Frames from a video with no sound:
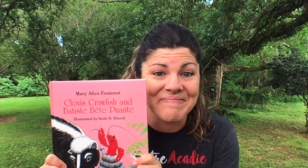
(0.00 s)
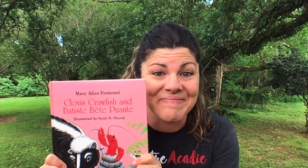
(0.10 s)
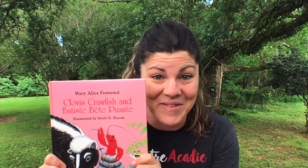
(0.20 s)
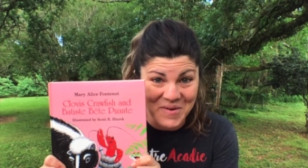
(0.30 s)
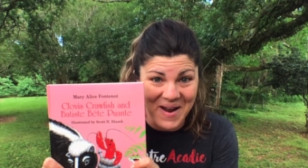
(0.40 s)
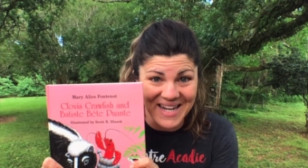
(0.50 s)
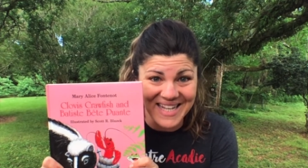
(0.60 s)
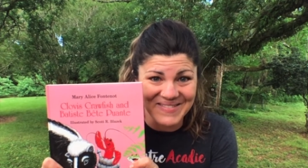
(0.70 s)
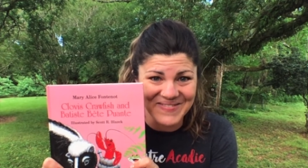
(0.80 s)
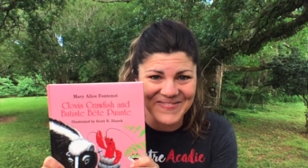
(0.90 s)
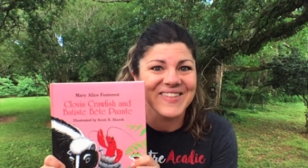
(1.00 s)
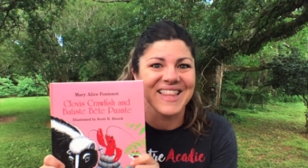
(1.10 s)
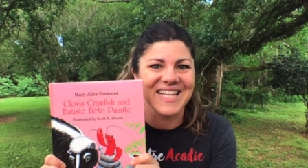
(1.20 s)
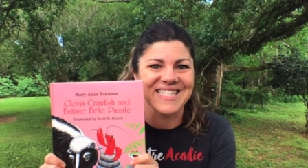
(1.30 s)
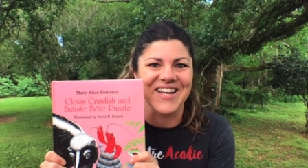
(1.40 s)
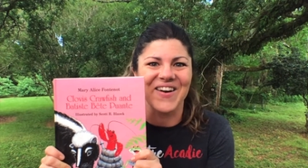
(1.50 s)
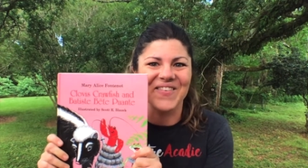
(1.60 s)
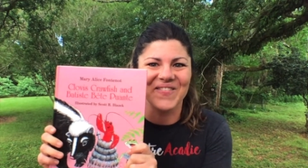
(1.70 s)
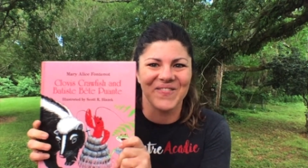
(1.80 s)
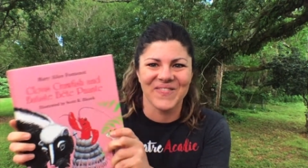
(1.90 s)
You ready? Let's go.
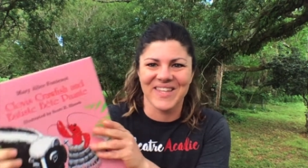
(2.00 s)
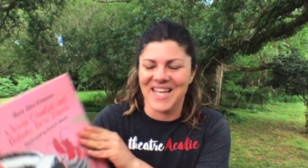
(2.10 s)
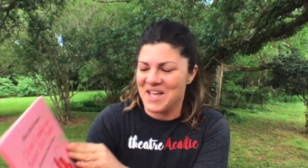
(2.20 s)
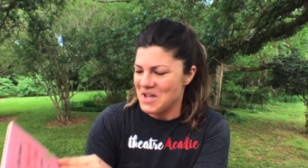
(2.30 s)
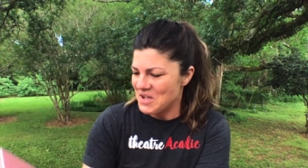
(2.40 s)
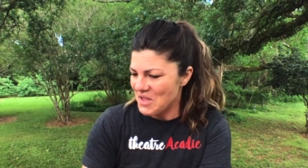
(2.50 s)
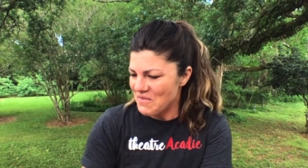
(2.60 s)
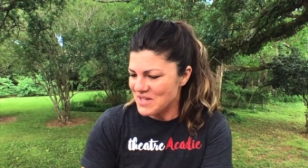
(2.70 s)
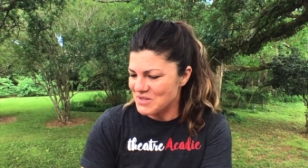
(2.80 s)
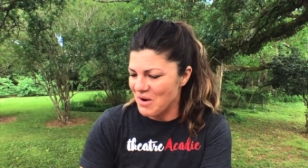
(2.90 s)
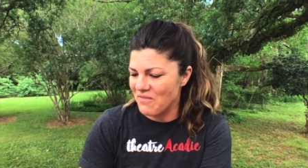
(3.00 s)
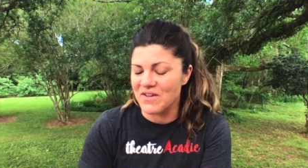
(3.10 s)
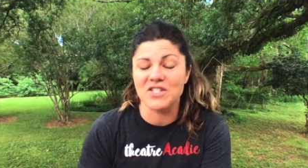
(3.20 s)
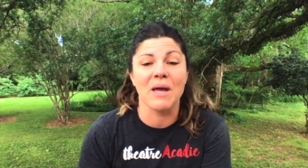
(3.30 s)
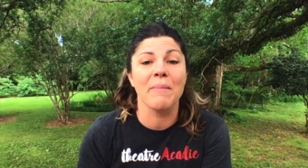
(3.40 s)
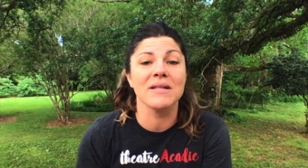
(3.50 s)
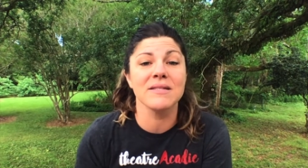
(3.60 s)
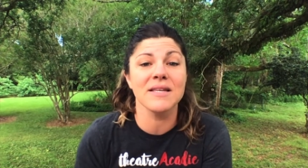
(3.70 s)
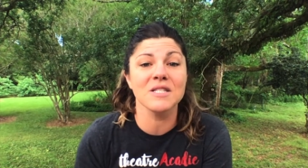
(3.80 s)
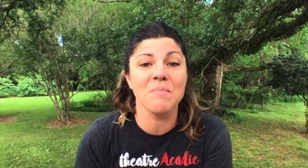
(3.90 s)
Clovis Crawfish and
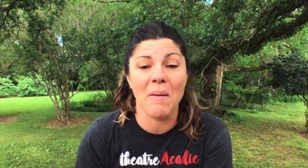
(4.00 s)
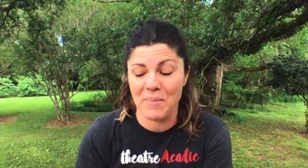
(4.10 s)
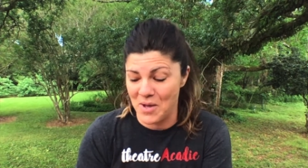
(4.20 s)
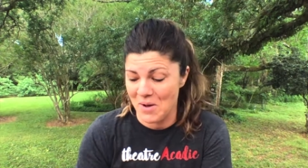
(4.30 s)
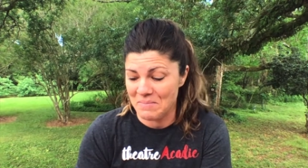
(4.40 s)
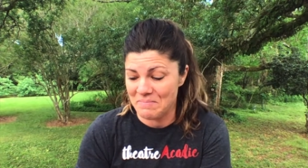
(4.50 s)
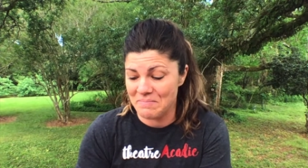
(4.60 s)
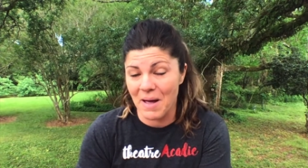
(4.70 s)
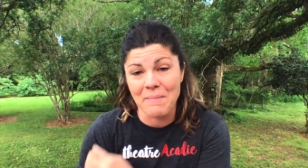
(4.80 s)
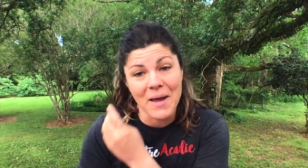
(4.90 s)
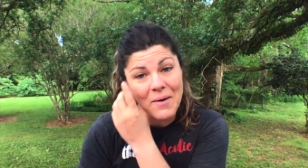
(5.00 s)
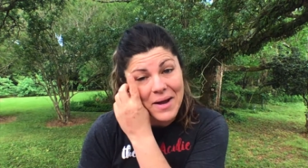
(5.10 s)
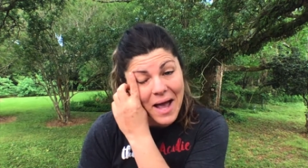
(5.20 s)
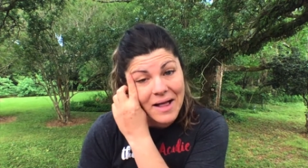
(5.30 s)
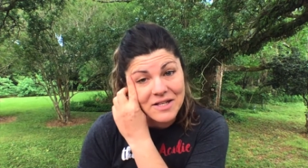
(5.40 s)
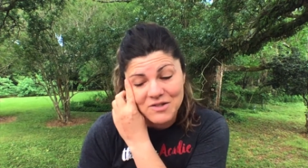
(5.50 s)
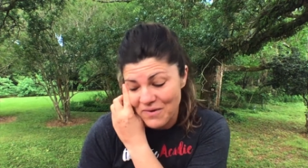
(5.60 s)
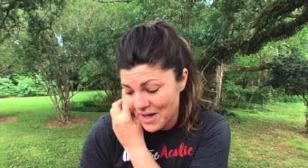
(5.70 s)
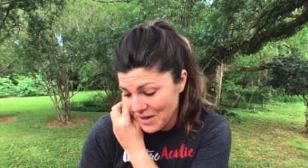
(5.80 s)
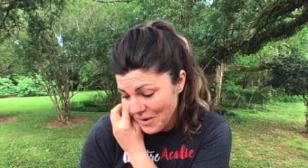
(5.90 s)
Batiste Bete by Mary Alice
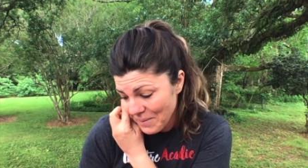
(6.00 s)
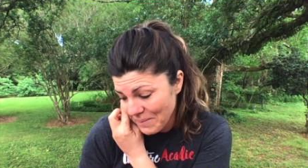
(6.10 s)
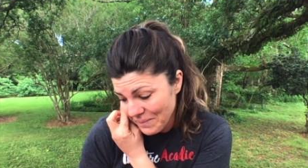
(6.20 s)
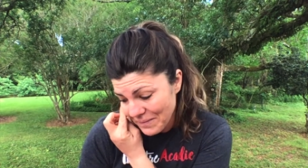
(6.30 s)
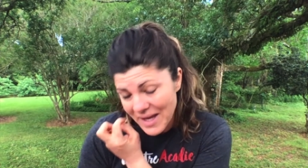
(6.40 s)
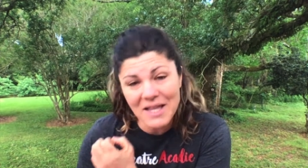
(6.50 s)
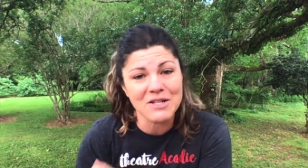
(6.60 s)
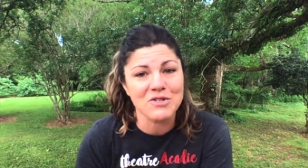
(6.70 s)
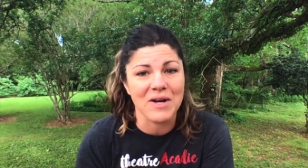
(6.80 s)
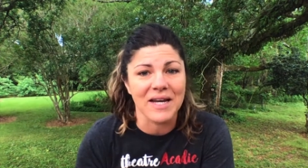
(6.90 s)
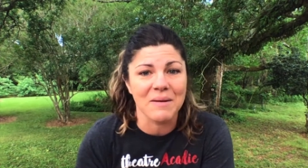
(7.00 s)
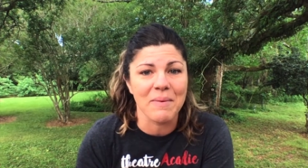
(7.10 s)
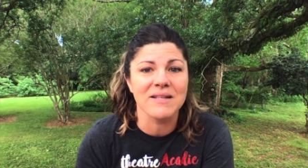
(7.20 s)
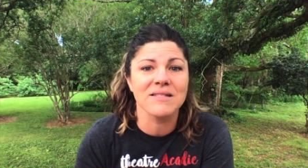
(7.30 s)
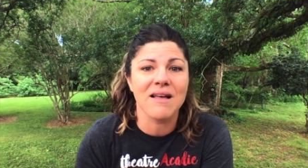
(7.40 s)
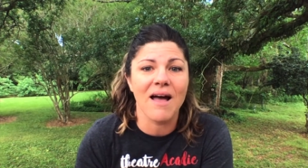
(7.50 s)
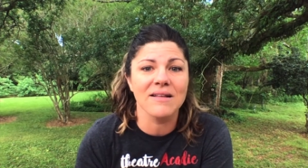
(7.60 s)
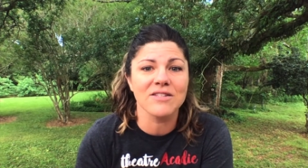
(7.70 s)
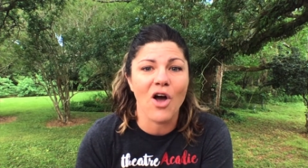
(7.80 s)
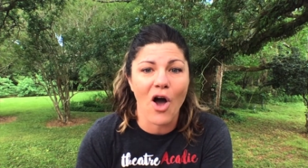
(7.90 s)
Fontenot, illustrated by
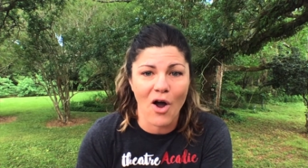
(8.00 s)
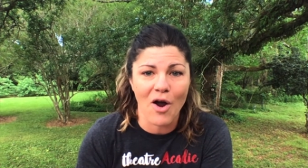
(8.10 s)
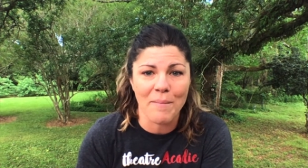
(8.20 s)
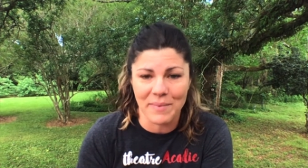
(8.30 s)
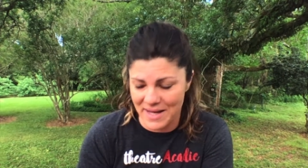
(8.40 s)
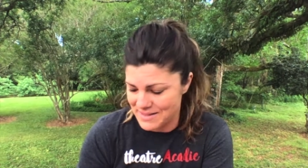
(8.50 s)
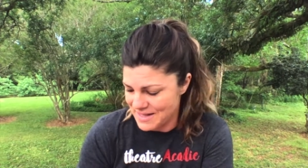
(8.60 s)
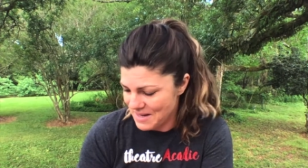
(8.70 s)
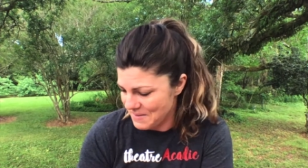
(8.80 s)
Scott R. Blazik.